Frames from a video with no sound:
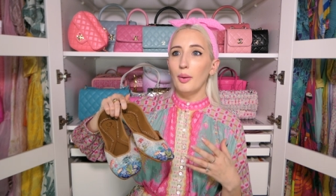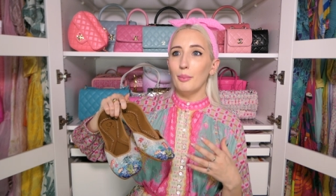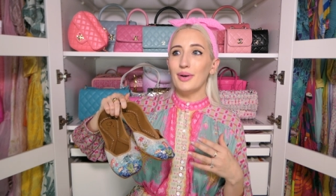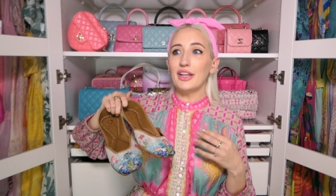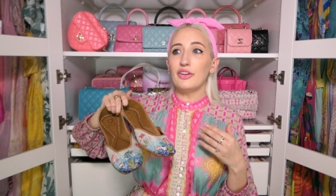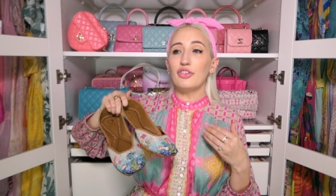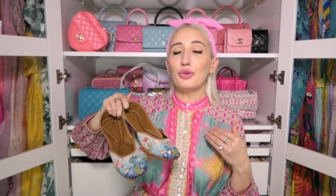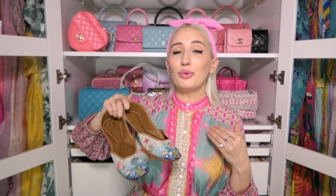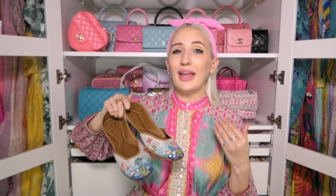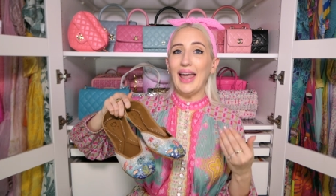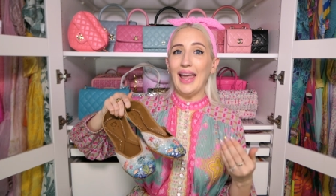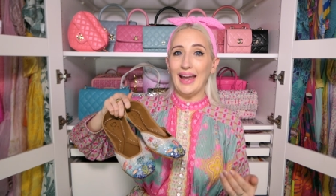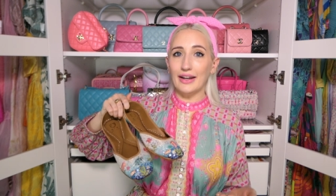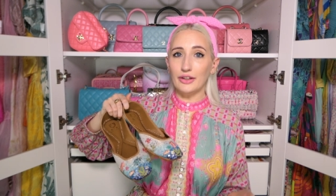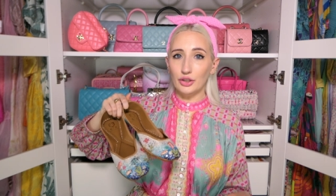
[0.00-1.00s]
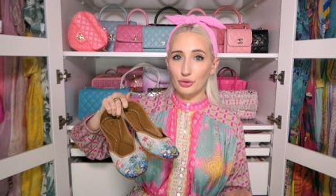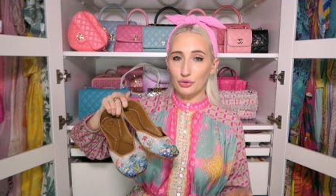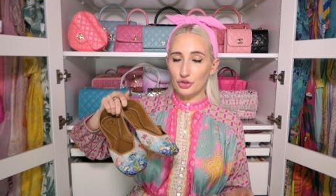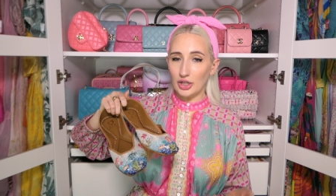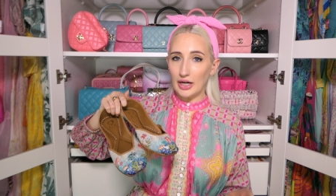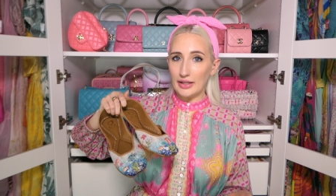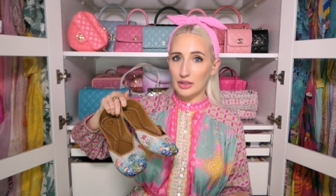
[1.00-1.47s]
but if you can go
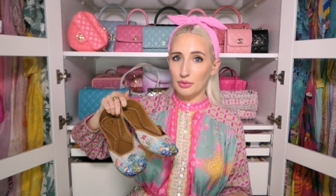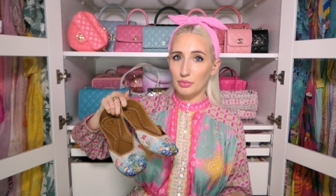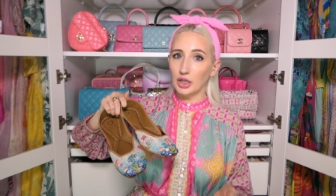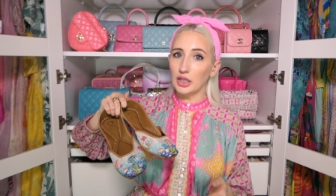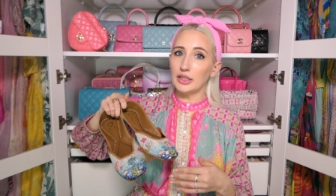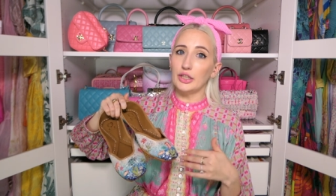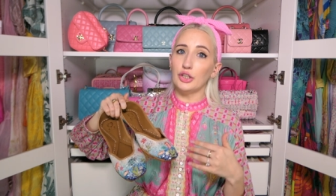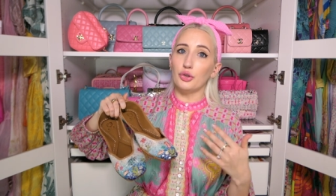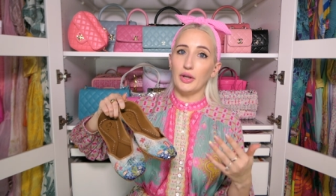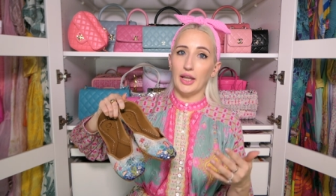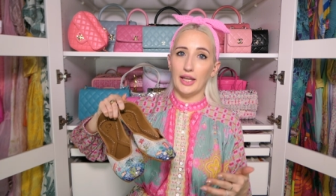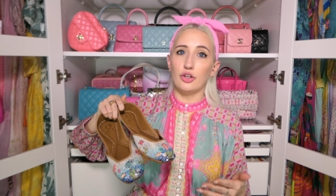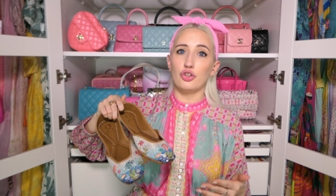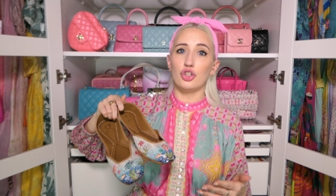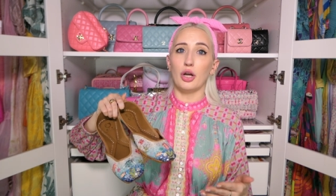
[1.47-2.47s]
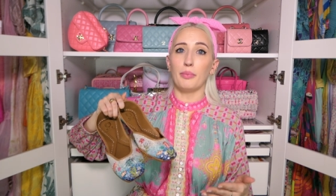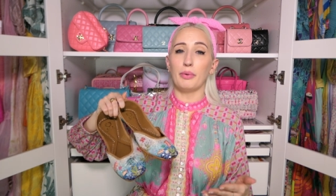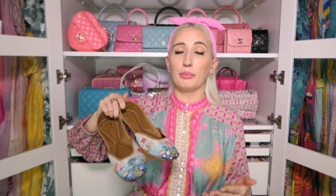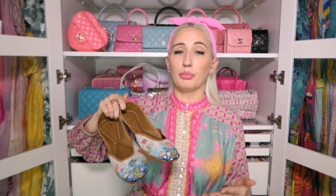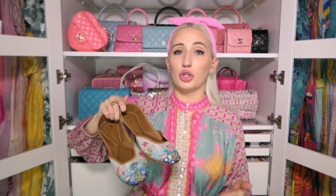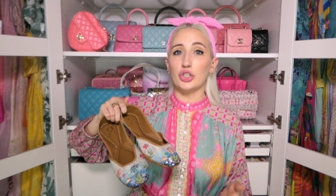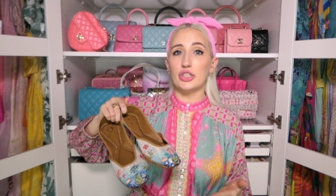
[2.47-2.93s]
try them on and you can shop
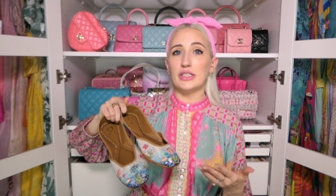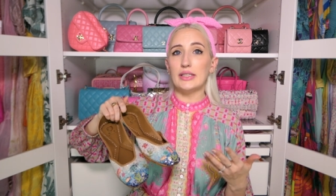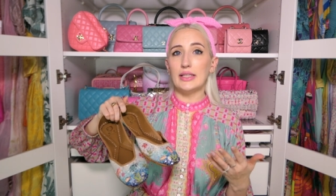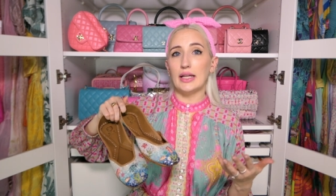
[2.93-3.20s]
in person,